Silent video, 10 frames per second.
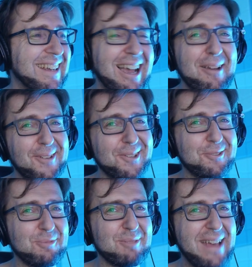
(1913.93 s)
I'm not
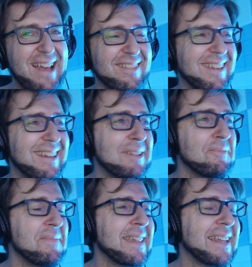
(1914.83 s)
good with math.
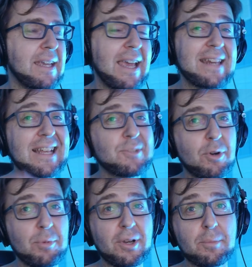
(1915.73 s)
And that's
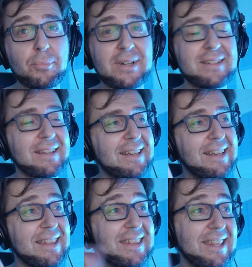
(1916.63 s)
where we're going to print
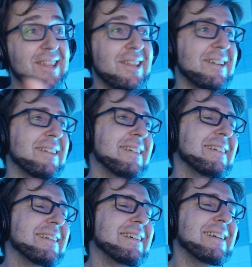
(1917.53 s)
the, the
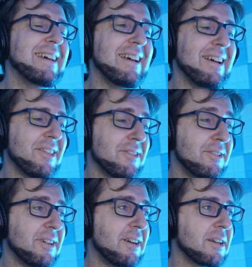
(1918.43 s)
uh,
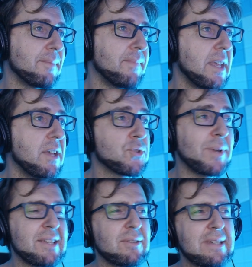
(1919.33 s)
third heart. So
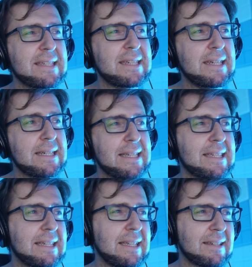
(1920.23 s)
you can see,
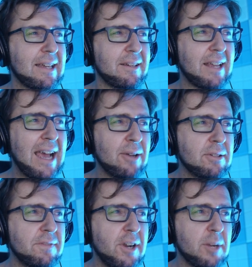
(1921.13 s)
this, these
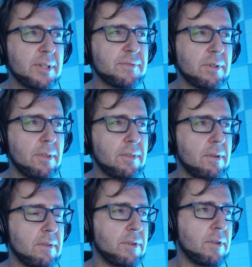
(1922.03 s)
counter variables for the, th
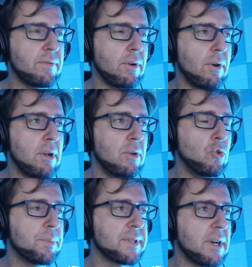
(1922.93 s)
uh, for the for
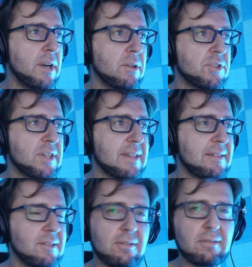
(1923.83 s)
loops are not just,
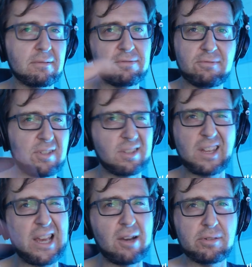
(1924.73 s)
you know, just
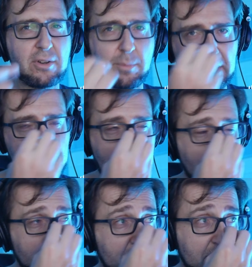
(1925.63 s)
count how many
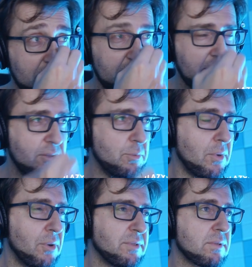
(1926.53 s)
times a, a, loop
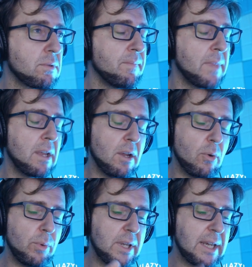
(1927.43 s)
goes through.
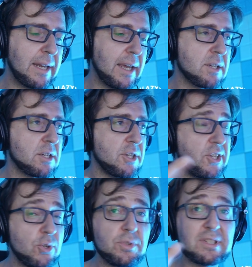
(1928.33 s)
We can actually
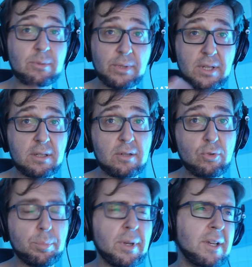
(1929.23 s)
use them within the
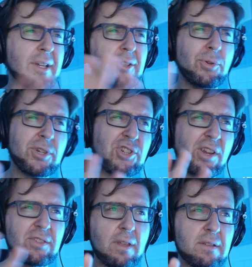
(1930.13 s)
loop to
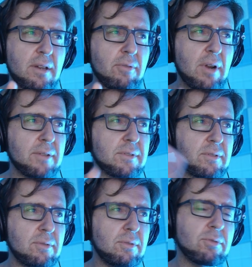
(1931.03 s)
change things around
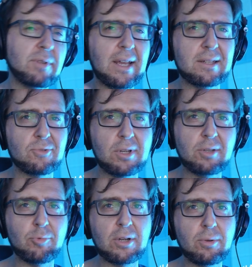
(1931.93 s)
to create really,
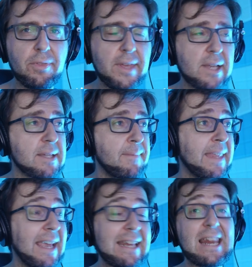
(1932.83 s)
really cool things.
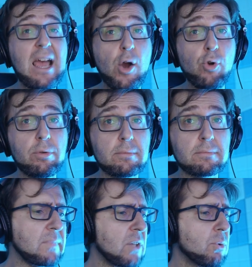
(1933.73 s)
And now
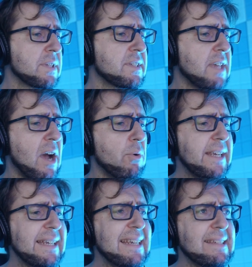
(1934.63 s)
you can see how
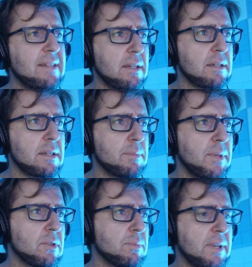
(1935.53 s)
easy it is
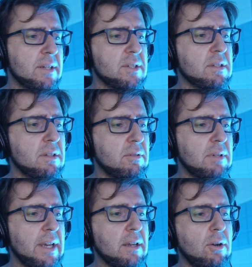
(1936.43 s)
because we can just go
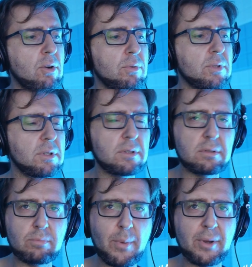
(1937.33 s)
like, oh,
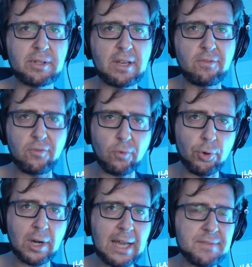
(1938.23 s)
we want to have
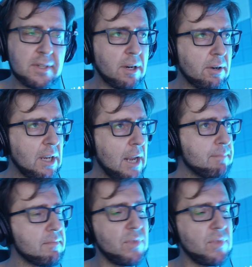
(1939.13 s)
four lives in our game.